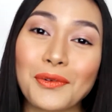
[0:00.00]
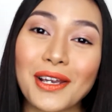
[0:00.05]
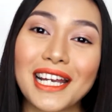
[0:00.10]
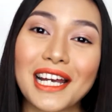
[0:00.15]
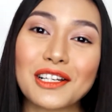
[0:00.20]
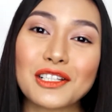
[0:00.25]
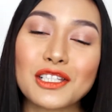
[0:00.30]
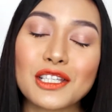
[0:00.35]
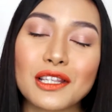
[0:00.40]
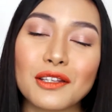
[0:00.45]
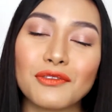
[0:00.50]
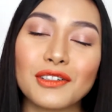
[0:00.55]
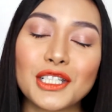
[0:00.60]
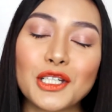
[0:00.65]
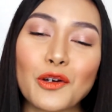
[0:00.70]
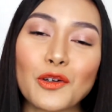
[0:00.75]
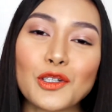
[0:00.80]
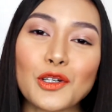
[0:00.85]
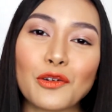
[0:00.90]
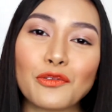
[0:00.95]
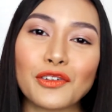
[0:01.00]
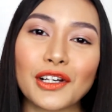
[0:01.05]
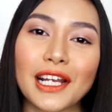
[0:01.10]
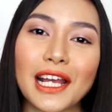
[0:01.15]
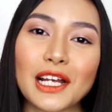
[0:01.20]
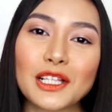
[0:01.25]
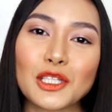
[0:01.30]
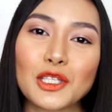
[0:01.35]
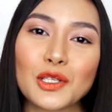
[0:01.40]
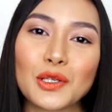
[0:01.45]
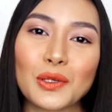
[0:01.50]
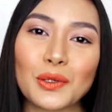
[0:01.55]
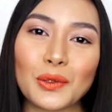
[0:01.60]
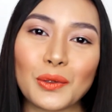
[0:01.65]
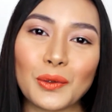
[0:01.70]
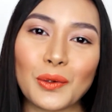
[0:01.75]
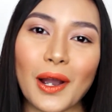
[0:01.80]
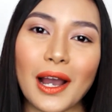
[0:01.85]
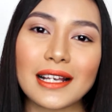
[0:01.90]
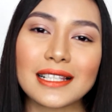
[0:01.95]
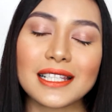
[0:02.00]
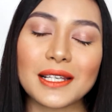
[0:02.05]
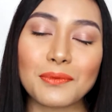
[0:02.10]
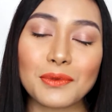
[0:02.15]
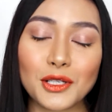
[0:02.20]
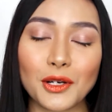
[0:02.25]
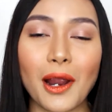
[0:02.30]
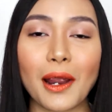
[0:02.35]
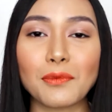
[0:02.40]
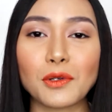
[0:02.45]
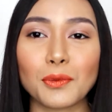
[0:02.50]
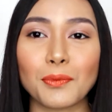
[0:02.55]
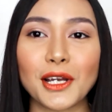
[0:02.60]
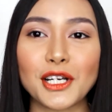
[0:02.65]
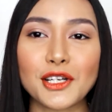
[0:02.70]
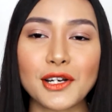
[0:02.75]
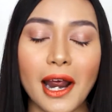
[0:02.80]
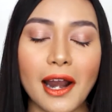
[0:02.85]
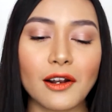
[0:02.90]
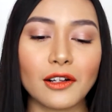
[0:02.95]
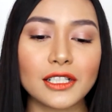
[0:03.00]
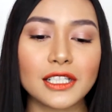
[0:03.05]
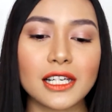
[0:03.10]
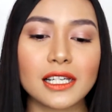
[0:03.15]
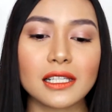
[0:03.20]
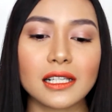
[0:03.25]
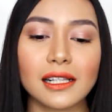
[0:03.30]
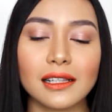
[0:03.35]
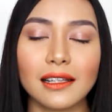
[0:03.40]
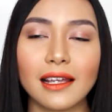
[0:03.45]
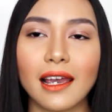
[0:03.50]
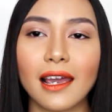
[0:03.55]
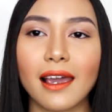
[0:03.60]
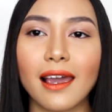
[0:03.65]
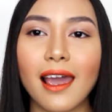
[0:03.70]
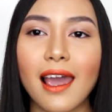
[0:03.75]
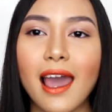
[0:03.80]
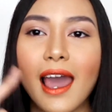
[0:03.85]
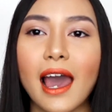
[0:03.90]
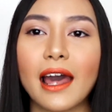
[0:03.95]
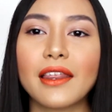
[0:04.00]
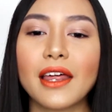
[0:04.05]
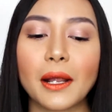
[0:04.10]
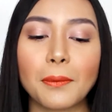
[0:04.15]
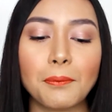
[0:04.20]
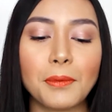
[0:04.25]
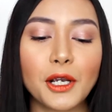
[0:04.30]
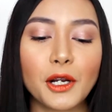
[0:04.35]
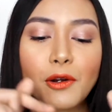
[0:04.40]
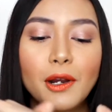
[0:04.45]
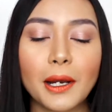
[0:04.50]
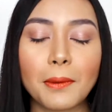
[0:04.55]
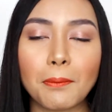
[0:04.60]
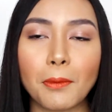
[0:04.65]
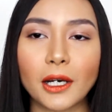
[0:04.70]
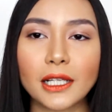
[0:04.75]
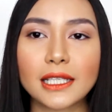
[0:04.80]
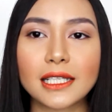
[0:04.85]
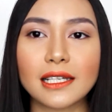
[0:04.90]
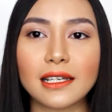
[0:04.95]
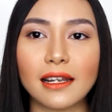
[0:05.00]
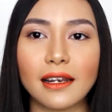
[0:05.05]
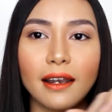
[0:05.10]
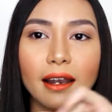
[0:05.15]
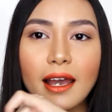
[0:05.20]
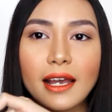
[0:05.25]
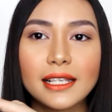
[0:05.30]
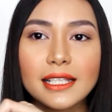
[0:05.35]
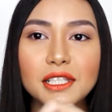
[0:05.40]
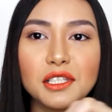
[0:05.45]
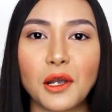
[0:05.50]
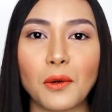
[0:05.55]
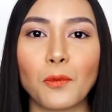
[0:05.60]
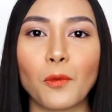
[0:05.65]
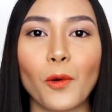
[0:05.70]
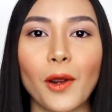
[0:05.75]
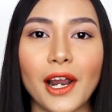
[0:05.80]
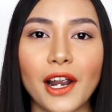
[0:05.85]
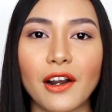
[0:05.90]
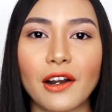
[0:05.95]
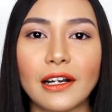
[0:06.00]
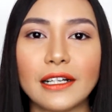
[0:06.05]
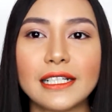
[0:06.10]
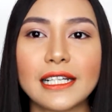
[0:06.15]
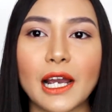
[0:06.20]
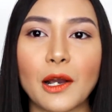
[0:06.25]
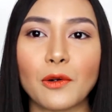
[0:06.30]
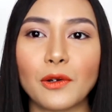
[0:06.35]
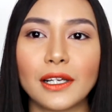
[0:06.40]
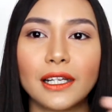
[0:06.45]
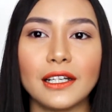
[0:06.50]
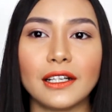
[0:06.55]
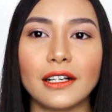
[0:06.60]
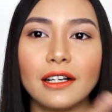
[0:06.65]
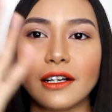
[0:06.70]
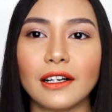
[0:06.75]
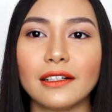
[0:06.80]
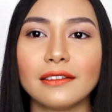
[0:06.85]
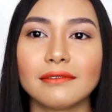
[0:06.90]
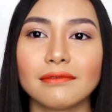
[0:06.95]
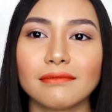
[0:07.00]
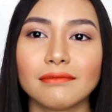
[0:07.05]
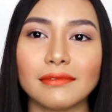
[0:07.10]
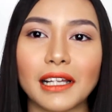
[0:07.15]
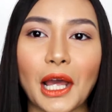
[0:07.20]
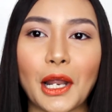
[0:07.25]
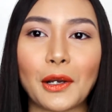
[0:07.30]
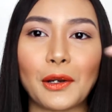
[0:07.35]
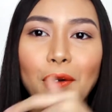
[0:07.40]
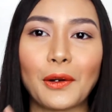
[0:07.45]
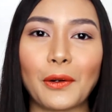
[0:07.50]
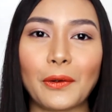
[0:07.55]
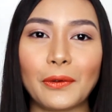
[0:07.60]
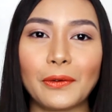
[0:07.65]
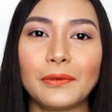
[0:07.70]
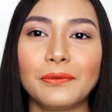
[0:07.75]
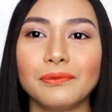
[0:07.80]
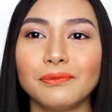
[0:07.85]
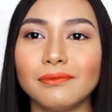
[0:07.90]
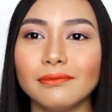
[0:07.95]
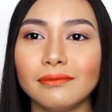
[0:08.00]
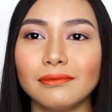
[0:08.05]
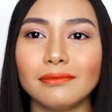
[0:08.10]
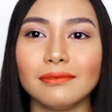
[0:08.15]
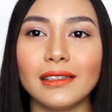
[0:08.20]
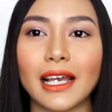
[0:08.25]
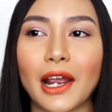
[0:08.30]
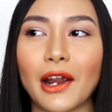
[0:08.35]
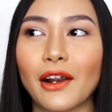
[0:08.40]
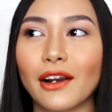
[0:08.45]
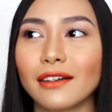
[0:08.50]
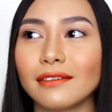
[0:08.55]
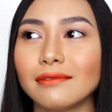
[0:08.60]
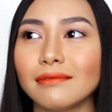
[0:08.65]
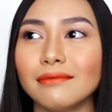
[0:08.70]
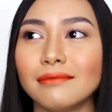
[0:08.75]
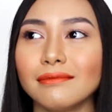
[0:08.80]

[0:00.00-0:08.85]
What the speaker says: we get into the video, don't forget to subscribe to my channel. Just click that big red button somewhere down here. I don't know, there.